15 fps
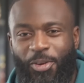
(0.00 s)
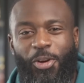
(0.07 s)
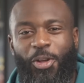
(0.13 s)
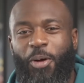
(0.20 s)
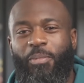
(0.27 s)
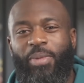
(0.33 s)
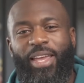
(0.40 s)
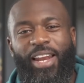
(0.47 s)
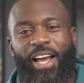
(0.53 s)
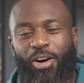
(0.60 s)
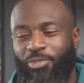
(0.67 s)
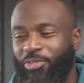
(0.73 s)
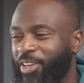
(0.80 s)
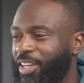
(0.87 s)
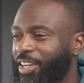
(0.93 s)
got your main
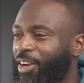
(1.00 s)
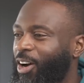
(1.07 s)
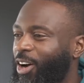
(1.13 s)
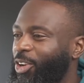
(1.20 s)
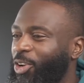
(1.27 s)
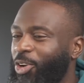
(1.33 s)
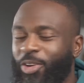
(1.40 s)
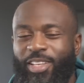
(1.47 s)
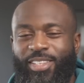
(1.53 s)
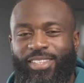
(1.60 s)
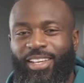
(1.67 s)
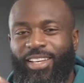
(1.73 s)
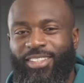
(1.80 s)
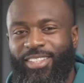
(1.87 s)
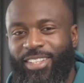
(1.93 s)
outfit. Cardio is
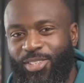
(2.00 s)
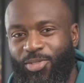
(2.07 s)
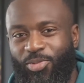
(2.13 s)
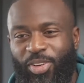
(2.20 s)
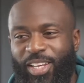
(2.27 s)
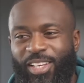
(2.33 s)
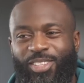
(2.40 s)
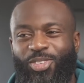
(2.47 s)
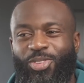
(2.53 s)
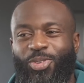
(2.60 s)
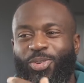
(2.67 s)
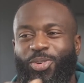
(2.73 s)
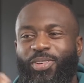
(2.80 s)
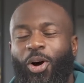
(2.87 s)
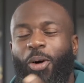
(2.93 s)
the accessory
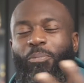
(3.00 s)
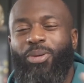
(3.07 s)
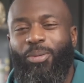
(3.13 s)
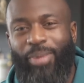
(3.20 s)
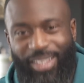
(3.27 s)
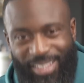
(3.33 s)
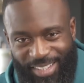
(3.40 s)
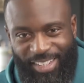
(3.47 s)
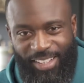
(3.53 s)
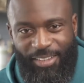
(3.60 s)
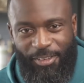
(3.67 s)
to complement it.